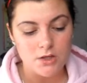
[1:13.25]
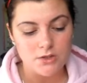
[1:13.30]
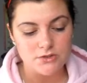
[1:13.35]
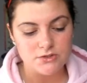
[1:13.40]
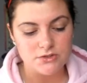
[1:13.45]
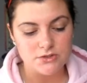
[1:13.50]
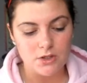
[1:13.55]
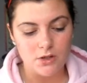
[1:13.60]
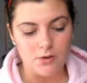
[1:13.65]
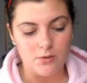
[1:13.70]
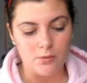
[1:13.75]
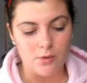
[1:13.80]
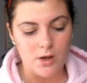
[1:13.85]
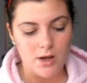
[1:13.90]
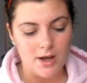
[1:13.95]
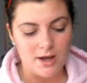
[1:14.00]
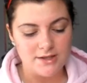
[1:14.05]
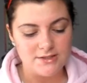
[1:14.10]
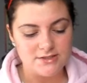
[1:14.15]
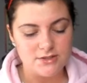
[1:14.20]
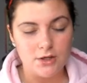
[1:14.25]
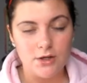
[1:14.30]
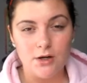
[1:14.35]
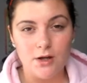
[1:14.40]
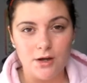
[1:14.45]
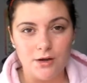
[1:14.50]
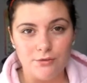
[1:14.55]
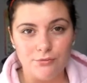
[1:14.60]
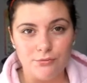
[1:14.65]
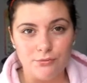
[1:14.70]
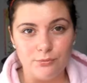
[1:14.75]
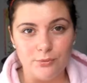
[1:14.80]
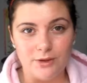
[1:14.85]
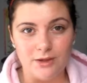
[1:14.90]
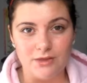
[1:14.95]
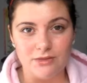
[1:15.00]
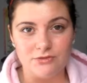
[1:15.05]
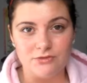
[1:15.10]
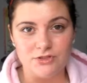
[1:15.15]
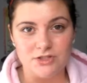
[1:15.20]
So I start off
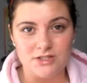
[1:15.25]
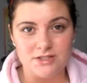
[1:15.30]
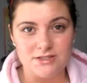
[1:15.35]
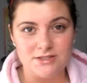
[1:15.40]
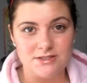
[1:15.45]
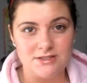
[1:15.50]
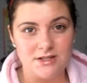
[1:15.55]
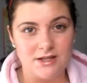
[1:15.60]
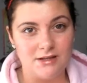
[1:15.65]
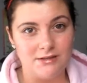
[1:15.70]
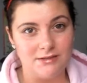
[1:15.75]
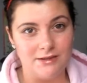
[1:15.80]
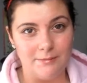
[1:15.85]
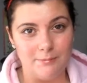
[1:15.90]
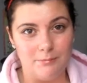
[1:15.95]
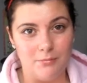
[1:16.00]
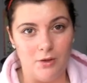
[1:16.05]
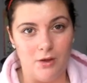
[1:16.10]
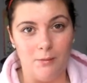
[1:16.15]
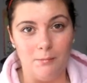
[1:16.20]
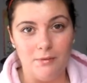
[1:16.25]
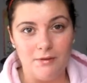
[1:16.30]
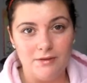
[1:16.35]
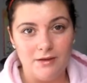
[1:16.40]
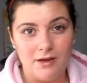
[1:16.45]
with just a lip balm.